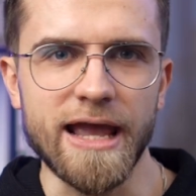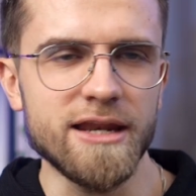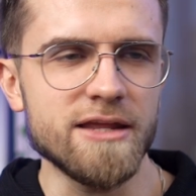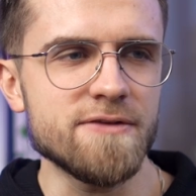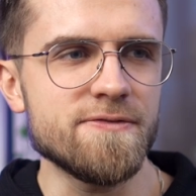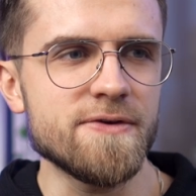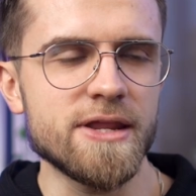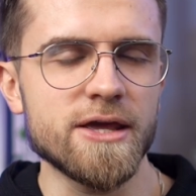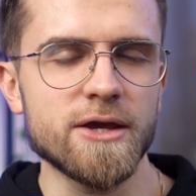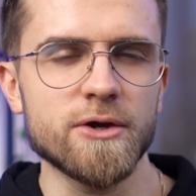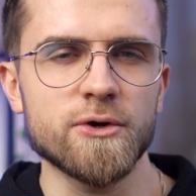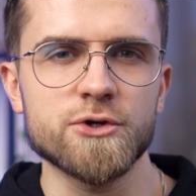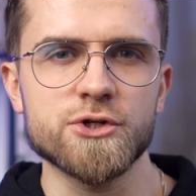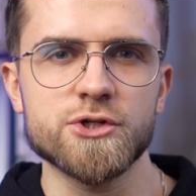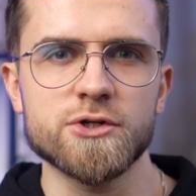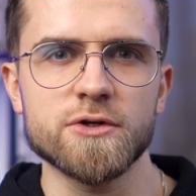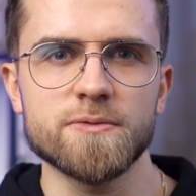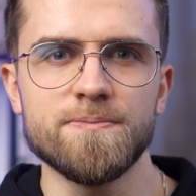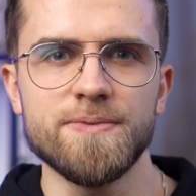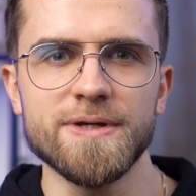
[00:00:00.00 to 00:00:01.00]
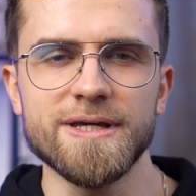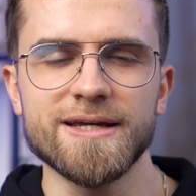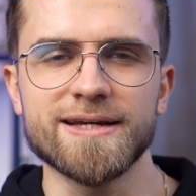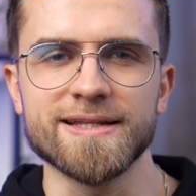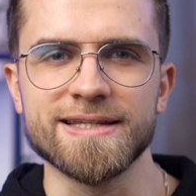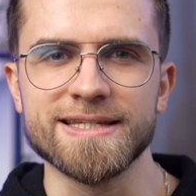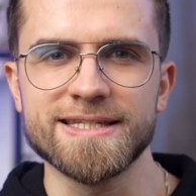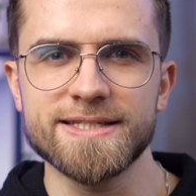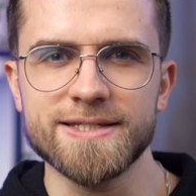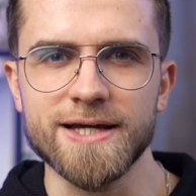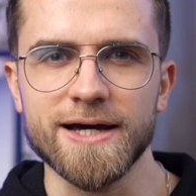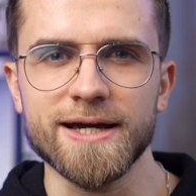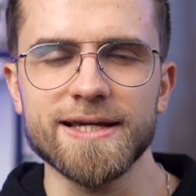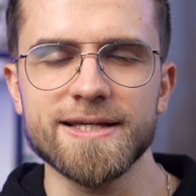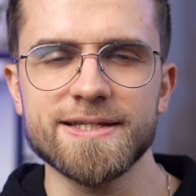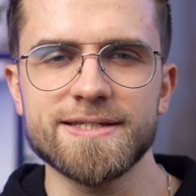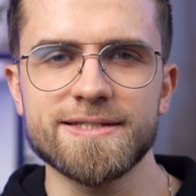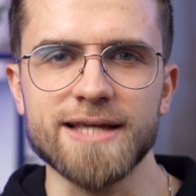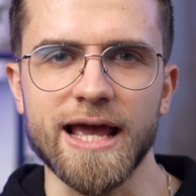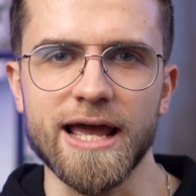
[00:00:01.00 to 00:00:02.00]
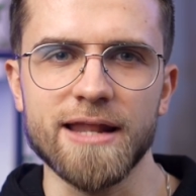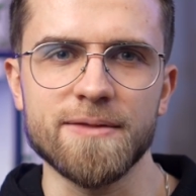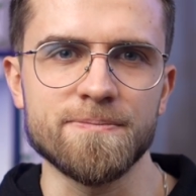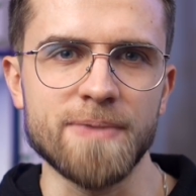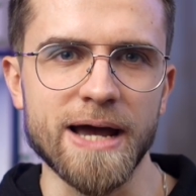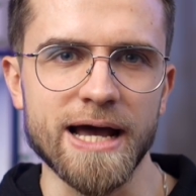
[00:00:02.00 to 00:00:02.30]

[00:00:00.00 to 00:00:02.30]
Any video should be concise and